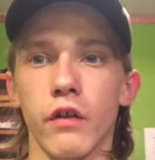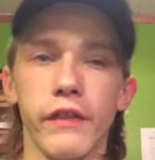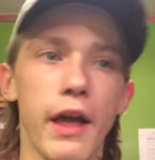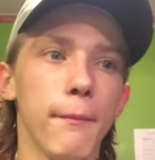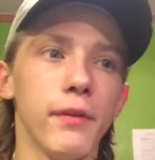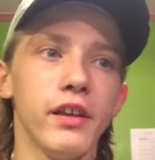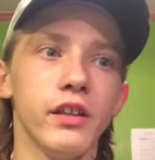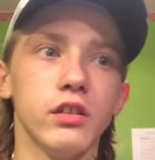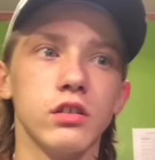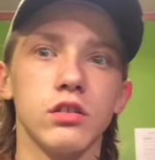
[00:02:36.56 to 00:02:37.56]
that
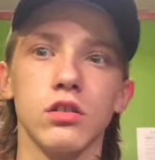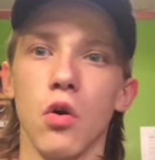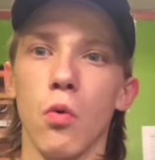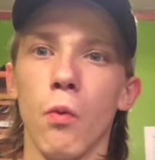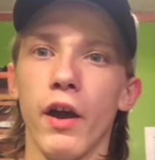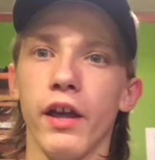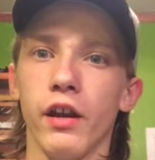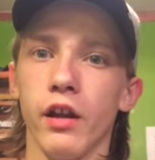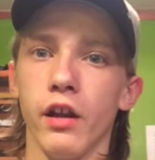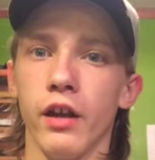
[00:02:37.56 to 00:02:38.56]
means
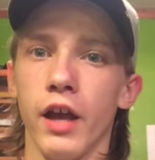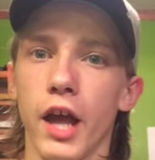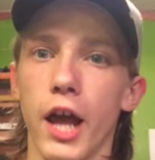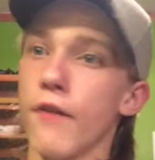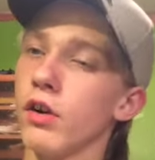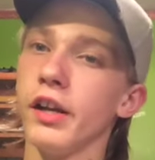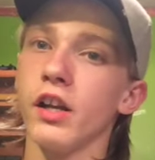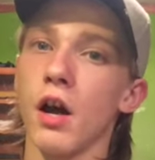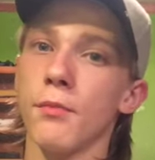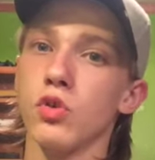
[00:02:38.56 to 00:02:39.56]
when ever
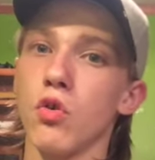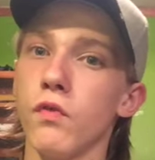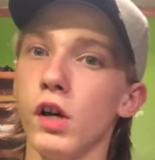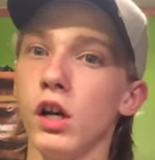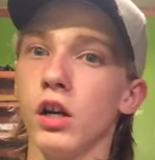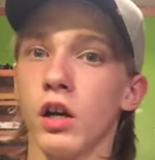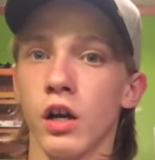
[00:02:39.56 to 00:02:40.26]
he comes over,